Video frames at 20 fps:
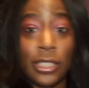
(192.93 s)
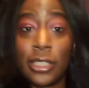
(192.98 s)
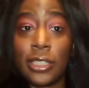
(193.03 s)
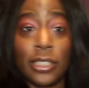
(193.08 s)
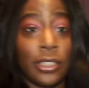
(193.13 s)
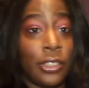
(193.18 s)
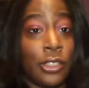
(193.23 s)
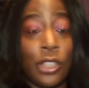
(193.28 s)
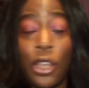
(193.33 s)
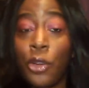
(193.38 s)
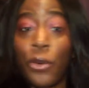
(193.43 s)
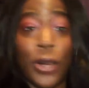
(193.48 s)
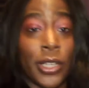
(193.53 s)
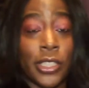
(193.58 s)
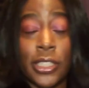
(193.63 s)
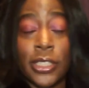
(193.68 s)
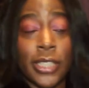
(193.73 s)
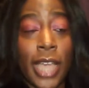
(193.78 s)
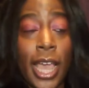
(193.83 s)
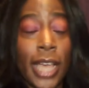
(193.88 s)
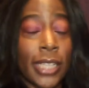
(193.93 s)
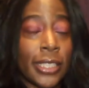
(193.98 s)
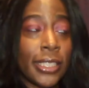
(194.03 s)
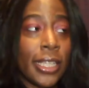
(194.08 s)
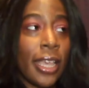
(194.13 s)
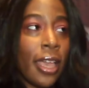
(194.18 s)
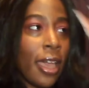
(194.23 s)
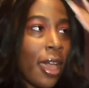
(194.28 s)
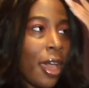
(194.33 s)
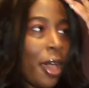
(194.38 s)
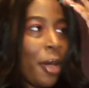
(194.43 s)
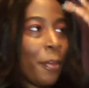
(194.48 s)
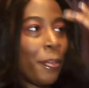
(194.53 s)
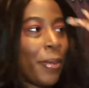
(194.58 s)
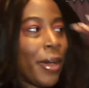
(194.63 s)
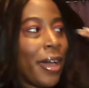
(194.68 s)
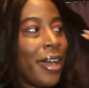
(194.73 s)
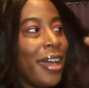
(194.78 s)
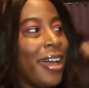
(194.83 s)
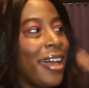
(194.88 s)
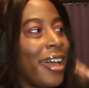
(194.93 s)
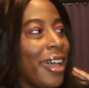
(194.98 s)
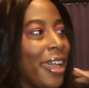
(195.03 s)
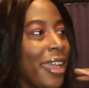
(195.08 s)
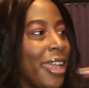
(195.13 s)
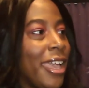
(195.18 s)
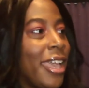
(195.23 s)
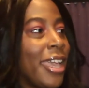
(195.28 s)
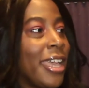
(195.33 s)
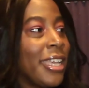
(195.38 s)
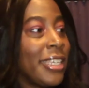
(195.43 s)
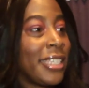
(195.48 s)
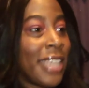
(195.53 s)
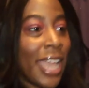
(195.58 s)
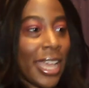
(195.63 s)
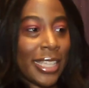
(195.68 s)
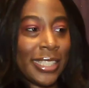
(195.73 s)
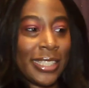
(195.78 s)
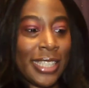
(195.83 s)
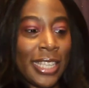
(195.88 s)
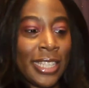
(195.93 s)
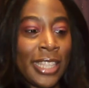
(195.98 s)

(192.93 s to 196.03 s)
no questions asked. But yes,